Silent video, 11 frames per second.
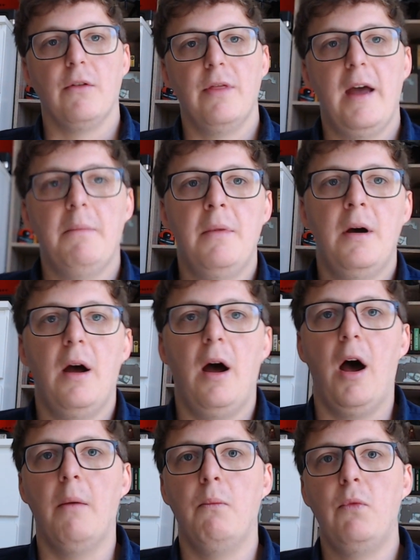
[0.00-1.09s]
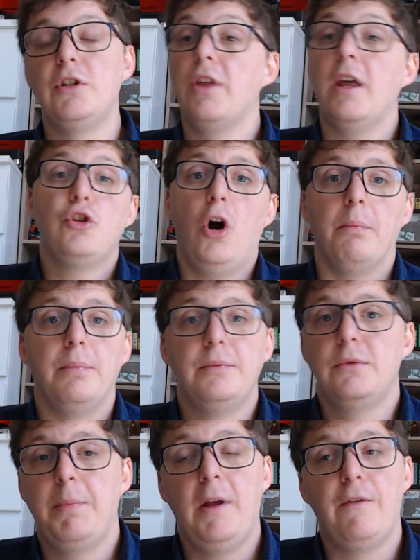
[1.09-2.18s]
on them, which is their job.
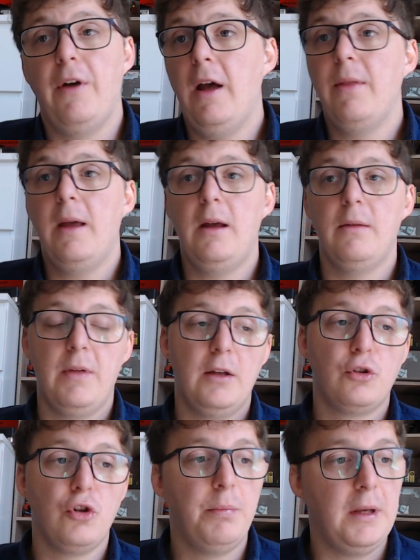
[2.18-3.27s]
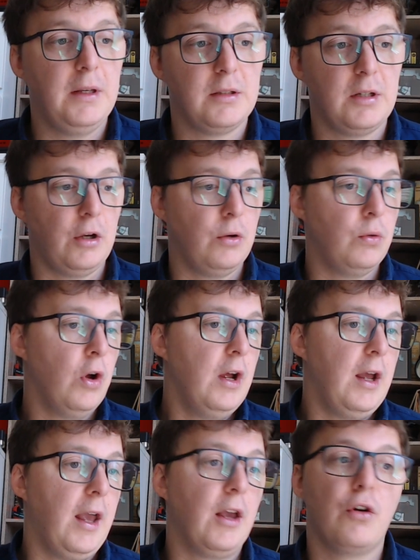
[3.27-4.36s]
To be fair, their job is to
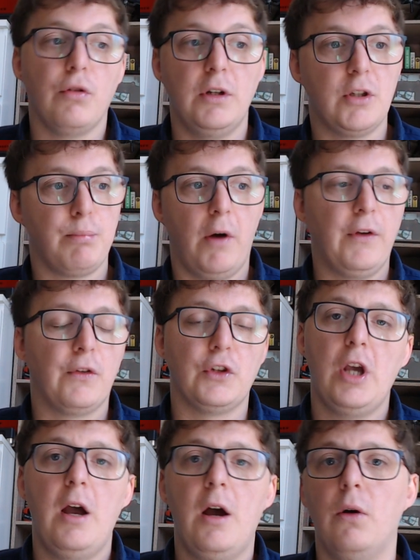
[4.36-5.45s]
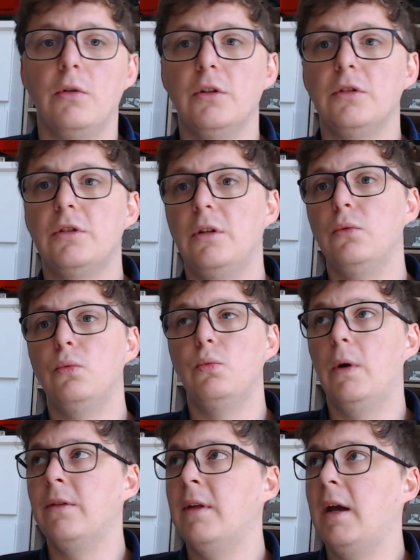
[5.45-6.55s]
increase the profits for shareholders. So
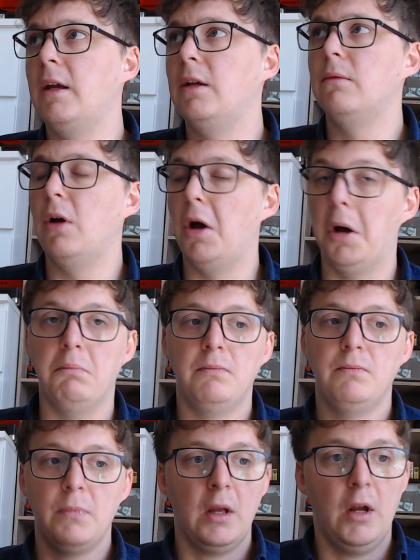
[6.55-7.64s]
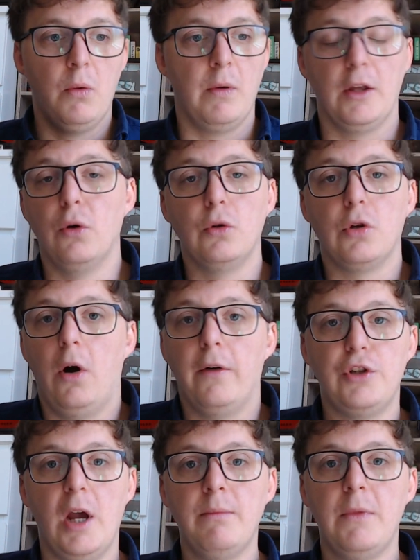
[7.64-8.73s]
when they talk to
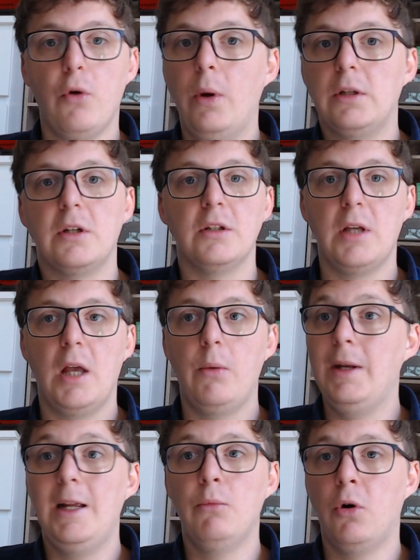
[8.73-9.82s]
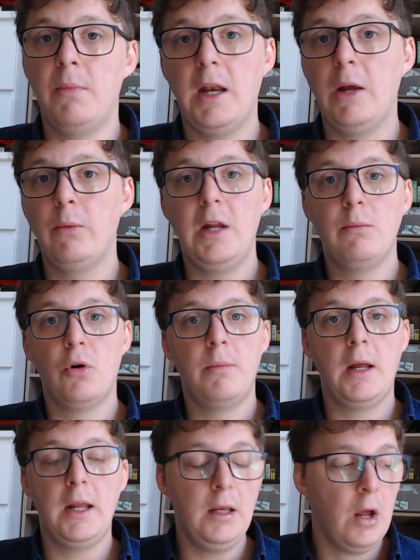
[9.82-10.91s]
Ofgem, they're always going to say, we need more money, we need more
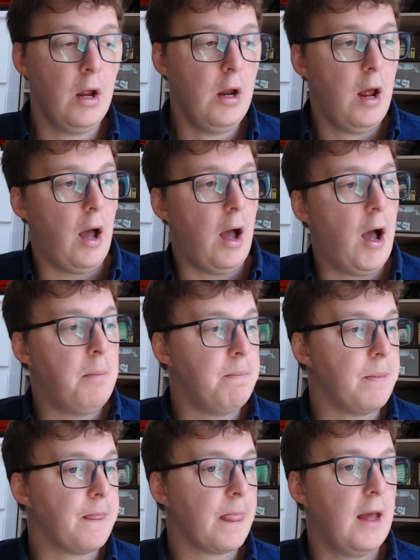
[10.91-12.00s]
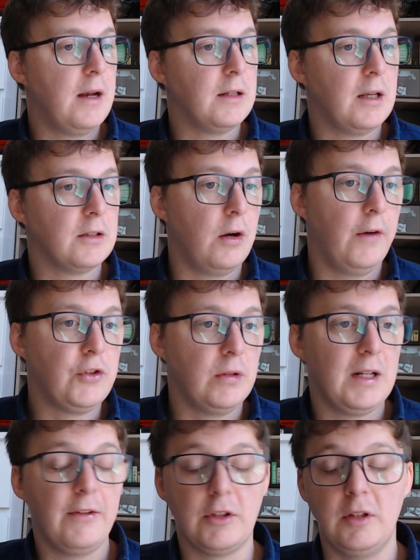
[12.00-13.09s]
money. And it sounds like
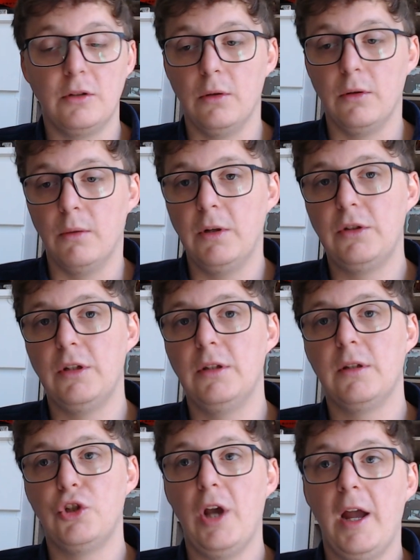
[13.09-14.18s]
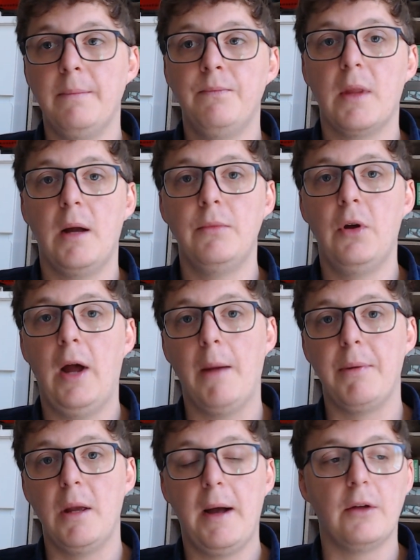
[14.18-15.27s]
Ofgem's listening to them, which is a shame. I'm not
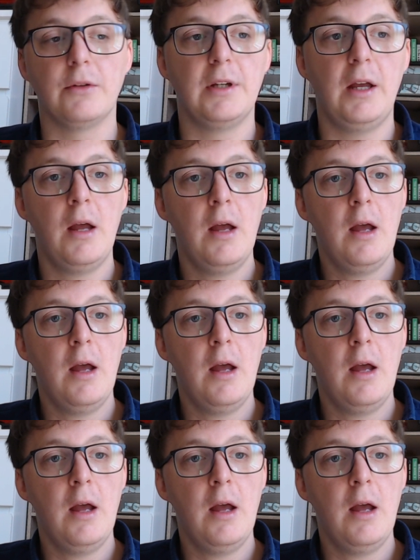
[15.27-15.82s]
happy about it.